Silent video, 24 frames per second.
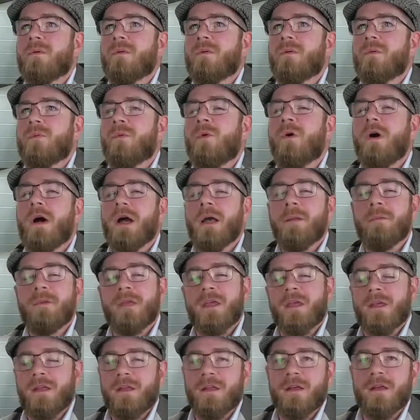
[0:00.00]
what I'm
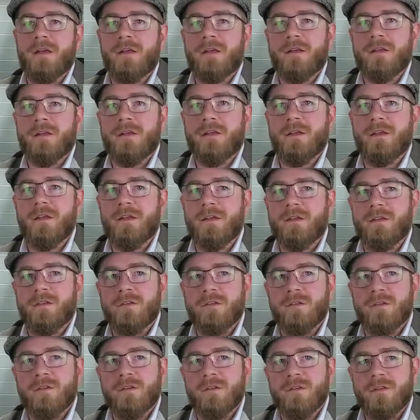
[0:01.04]
getting at
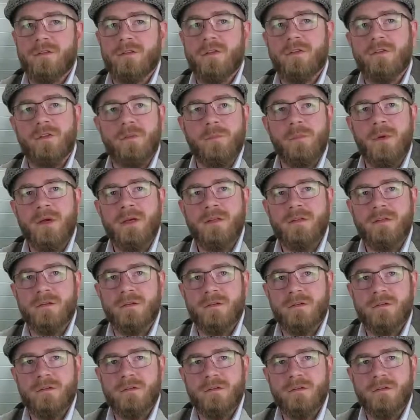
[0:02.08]
is, does it matter?